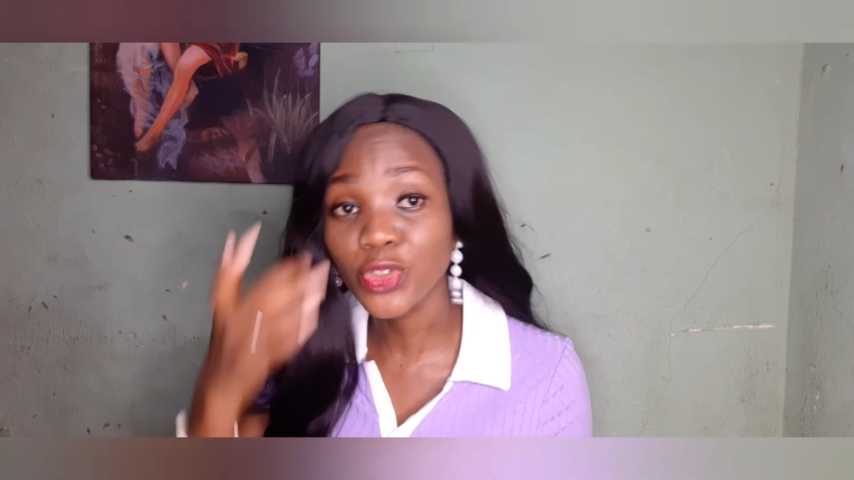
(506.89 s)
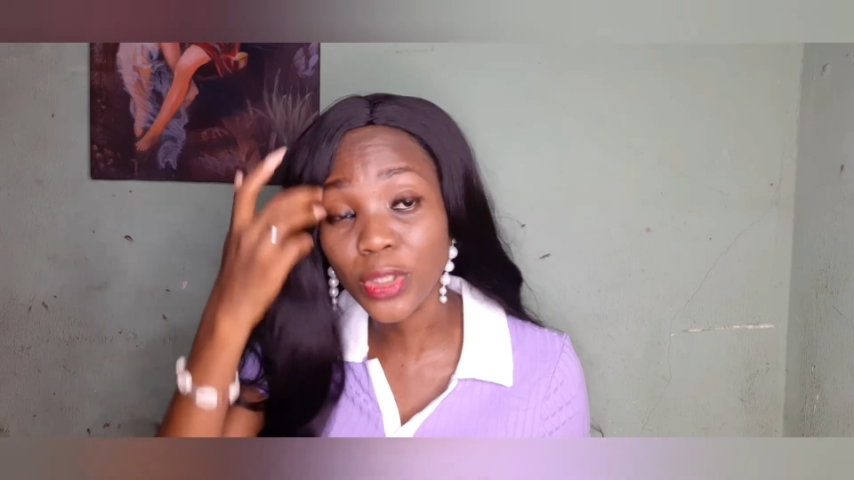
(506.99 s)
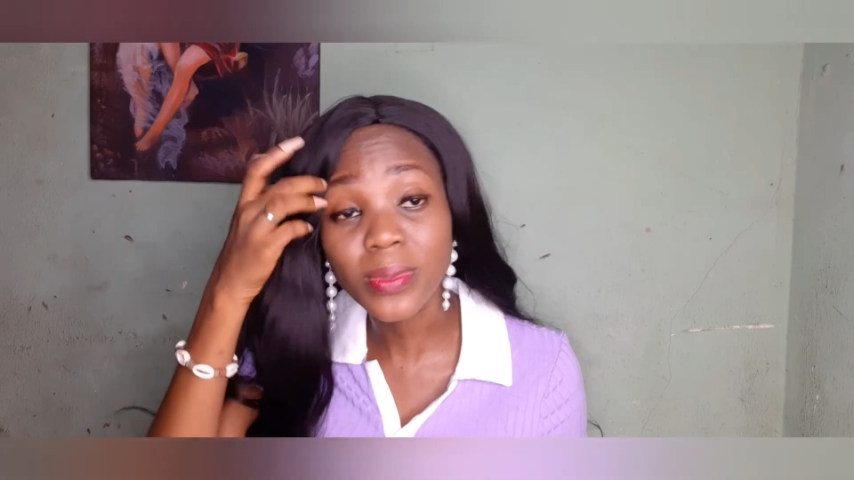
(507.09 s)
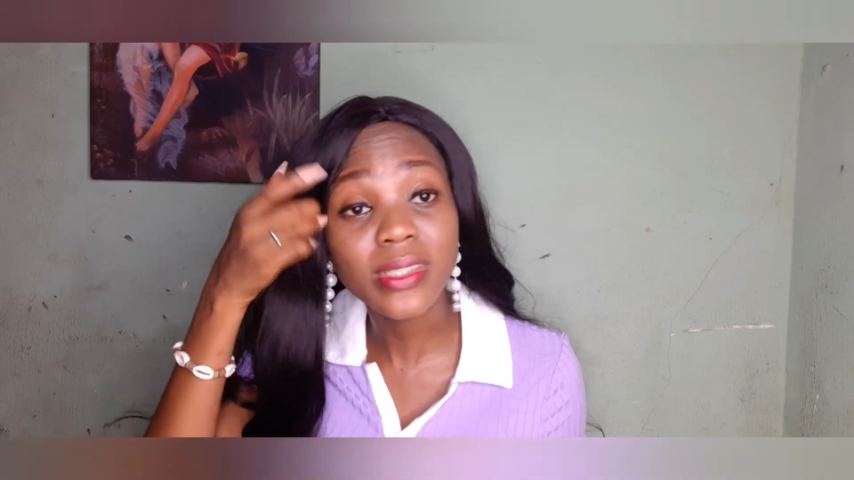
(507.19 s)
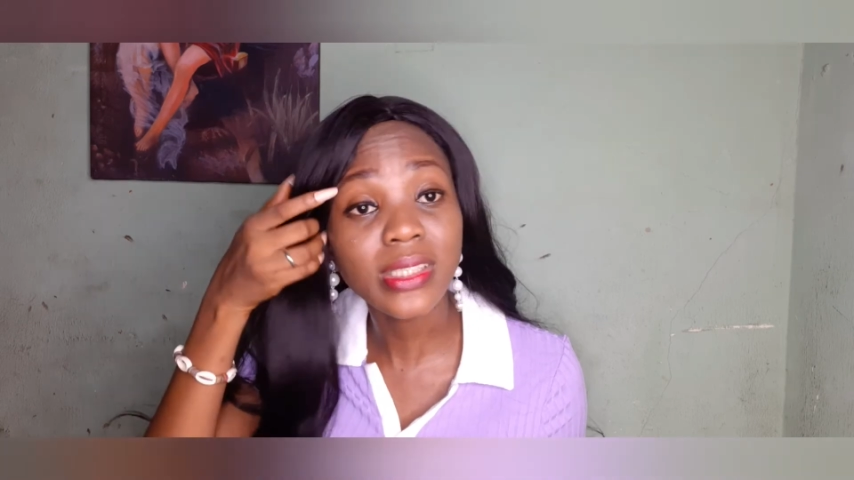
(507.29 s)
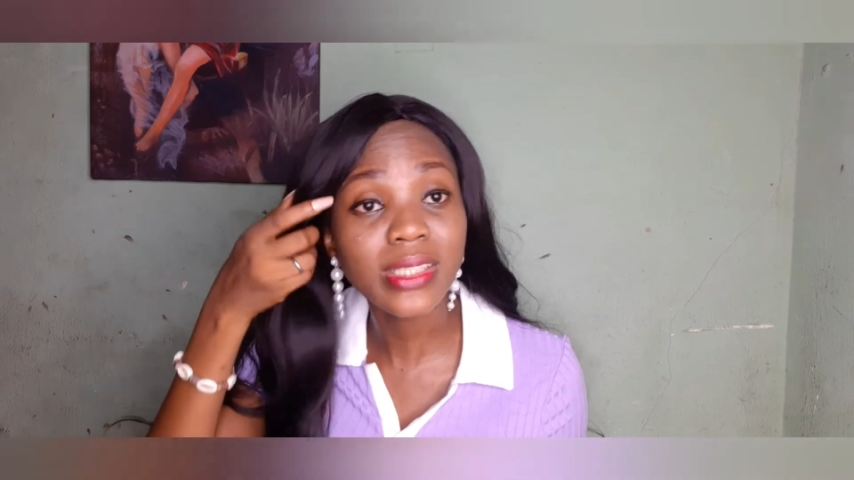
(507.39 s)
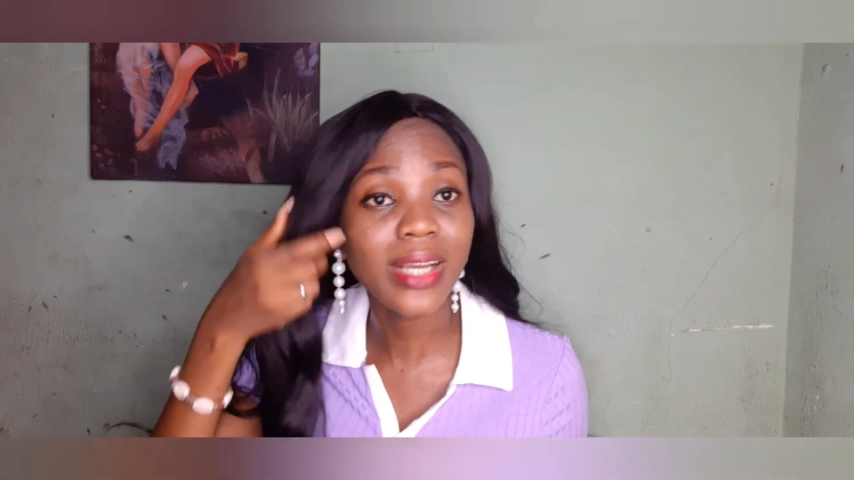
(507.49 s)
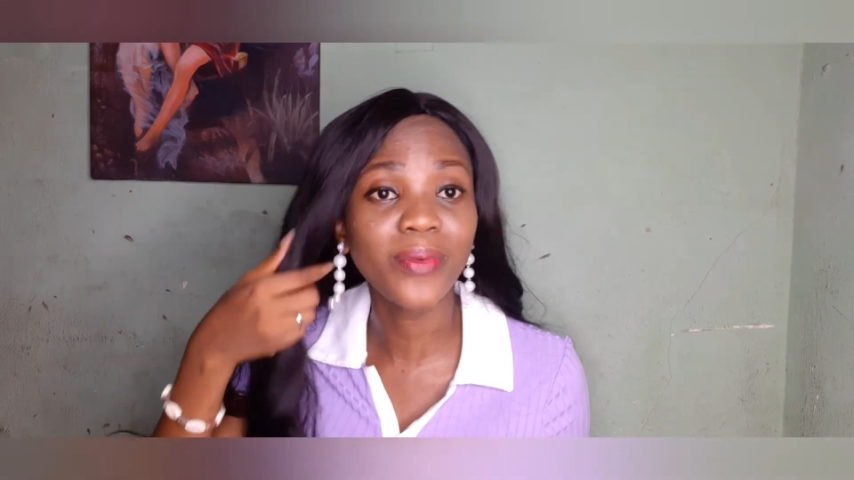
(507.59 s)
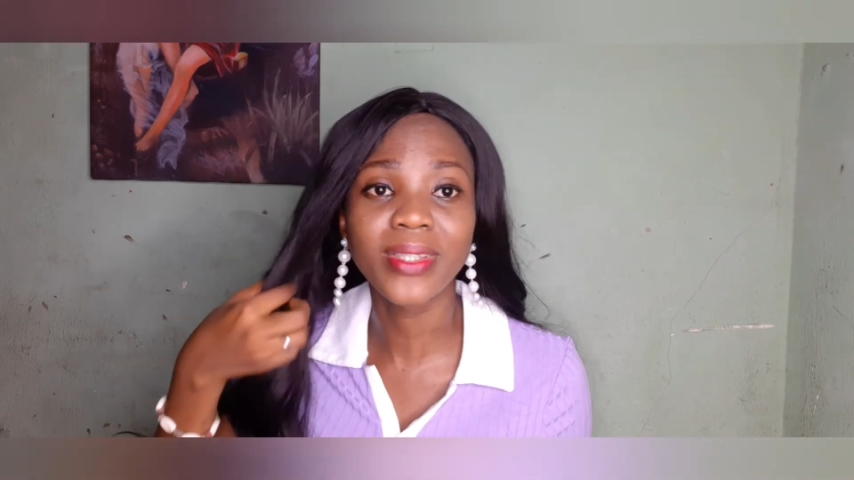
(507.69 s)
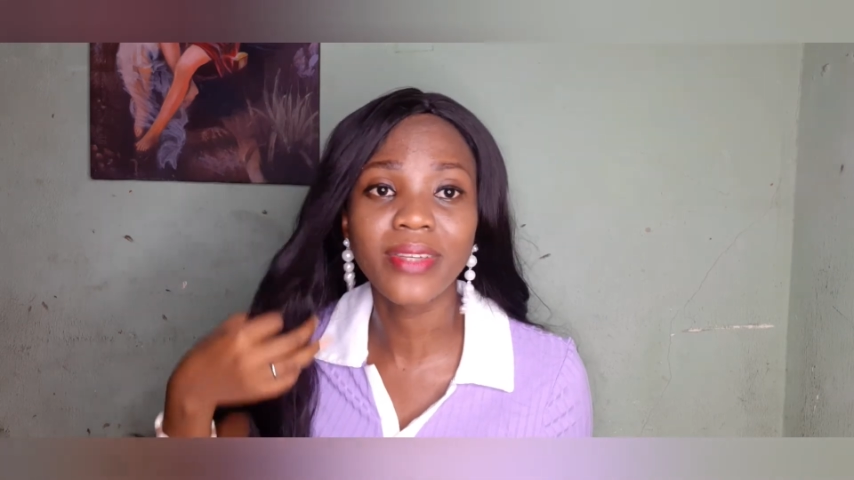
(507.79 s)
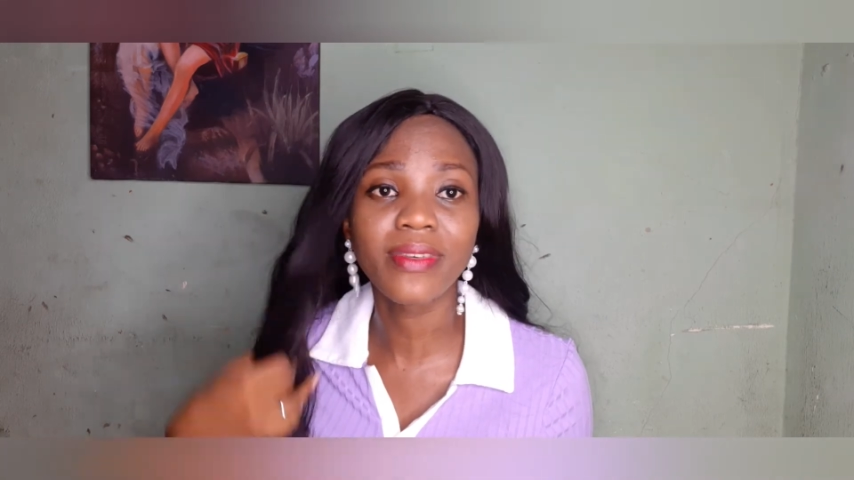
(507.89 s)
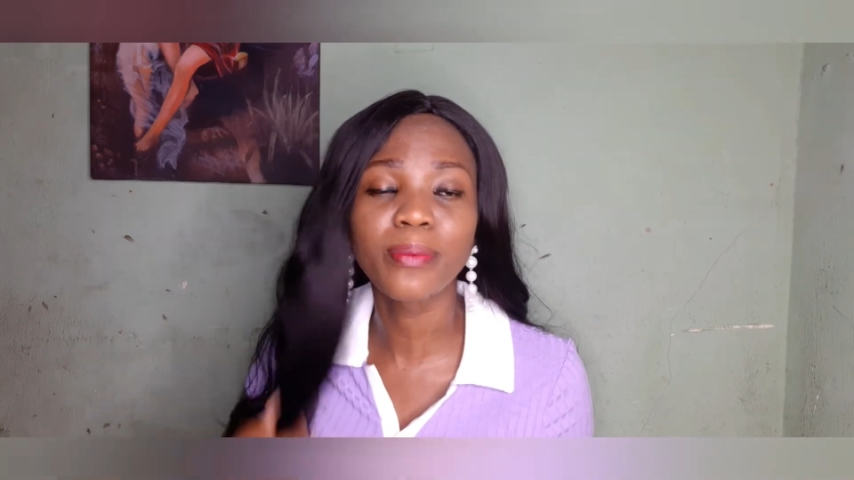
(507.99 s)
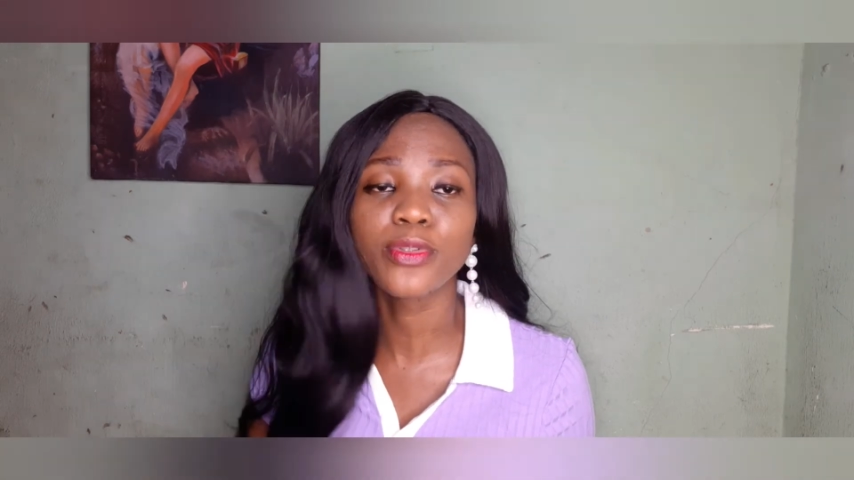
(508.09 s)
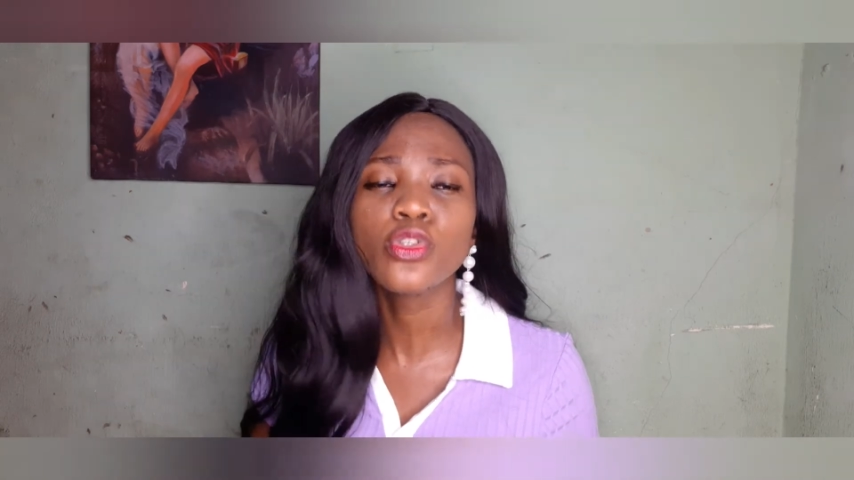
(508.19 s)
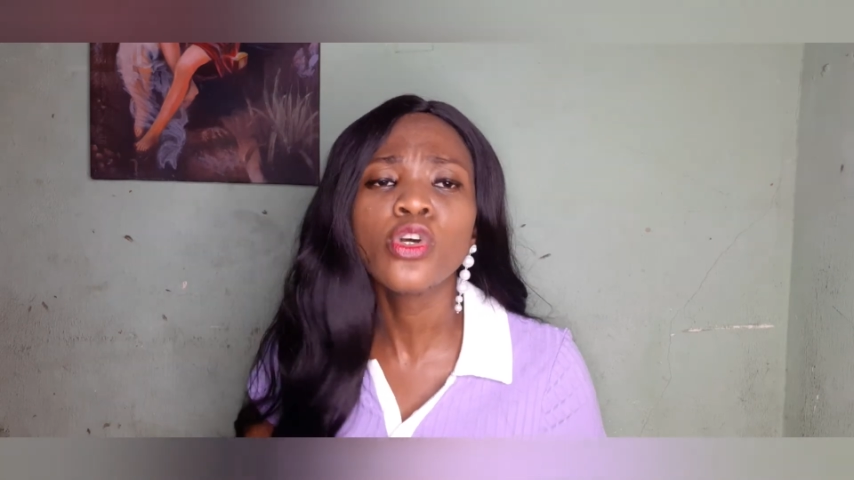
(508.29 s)
chopstick and whatever
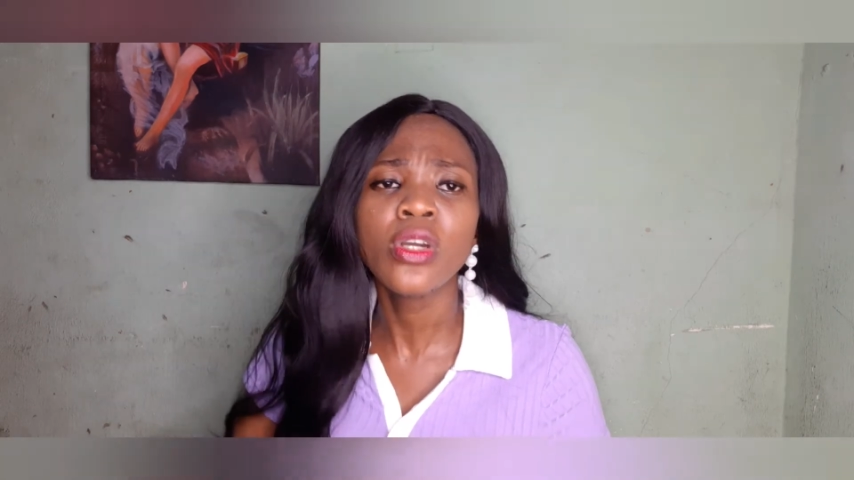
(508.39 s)
but